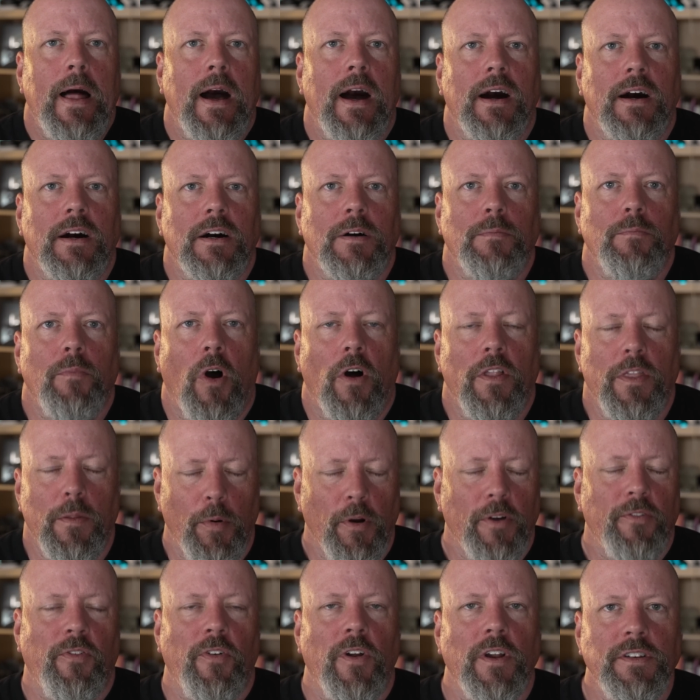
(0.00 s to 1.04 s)
um, on the
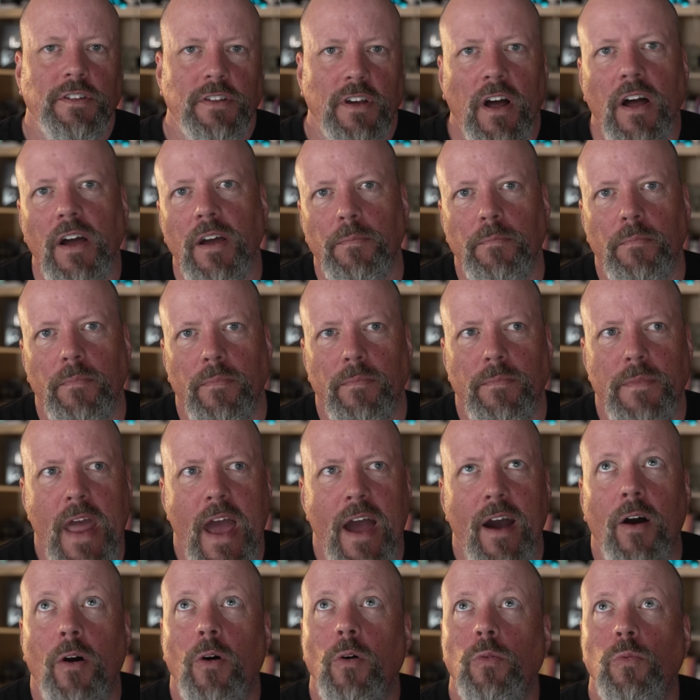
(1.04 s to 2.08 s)
book front i'm
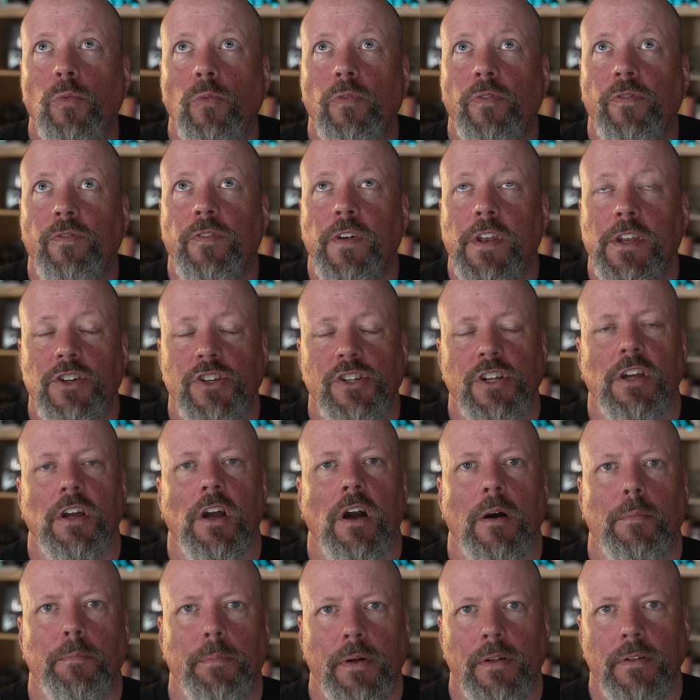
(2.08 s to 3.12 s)
now finishing
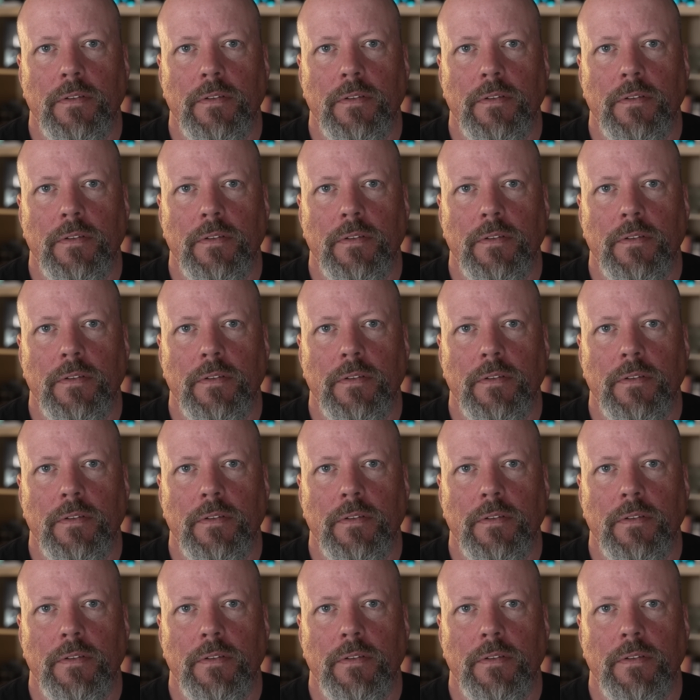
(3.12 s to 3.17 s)
up